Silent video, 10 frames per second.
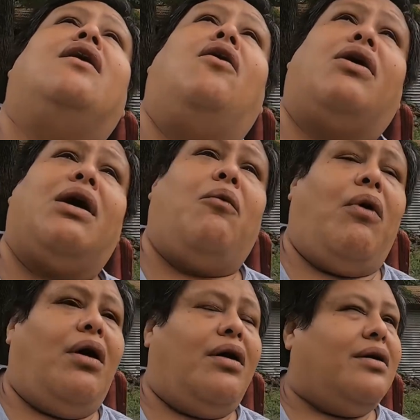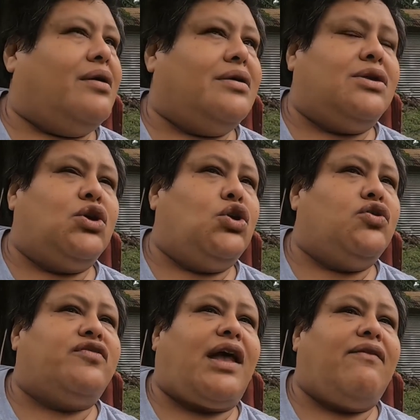okay well do you
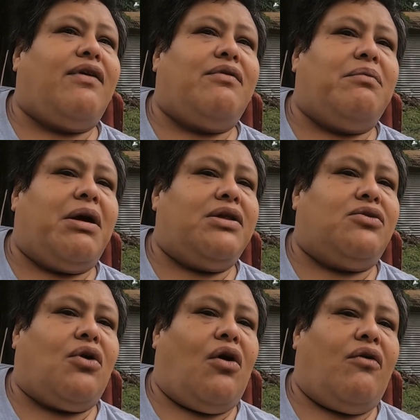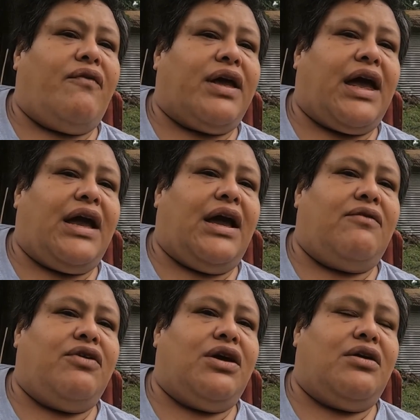save every month to go on vacation
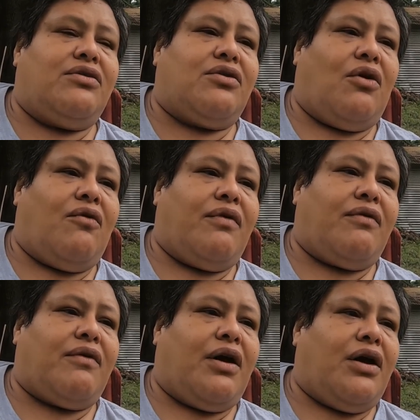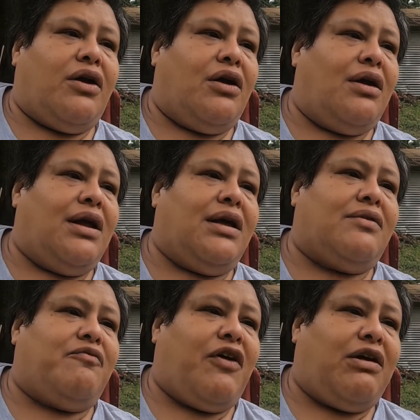every year to go on a, a, yearly
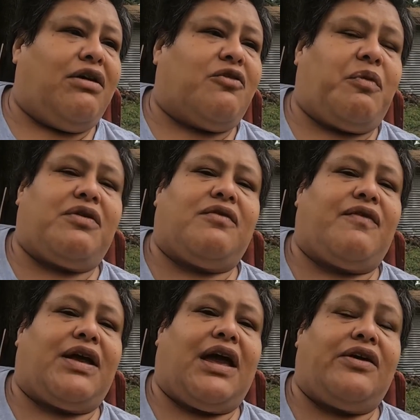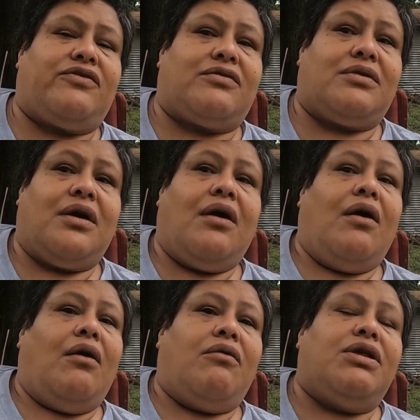very expensive vacation
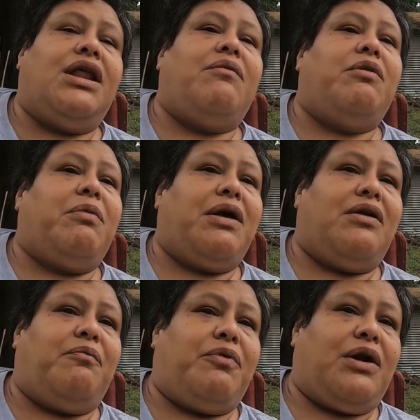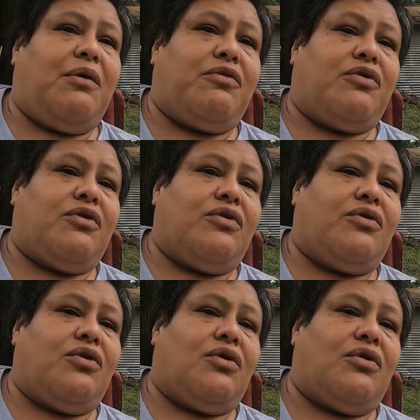wouldn't that be better put up to
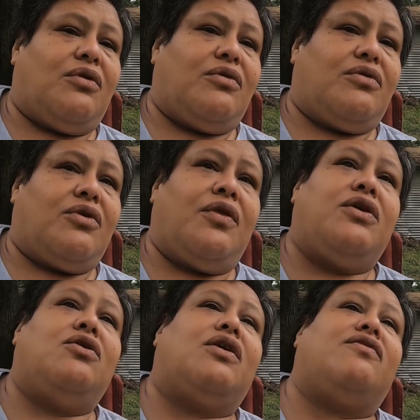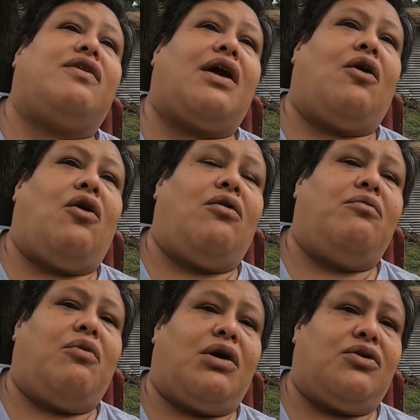your so that you can stay
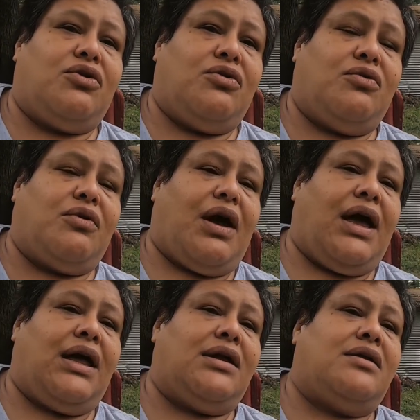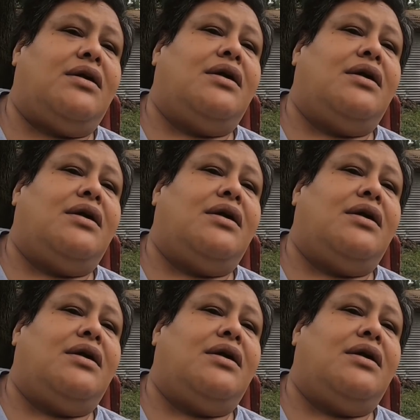home one of you and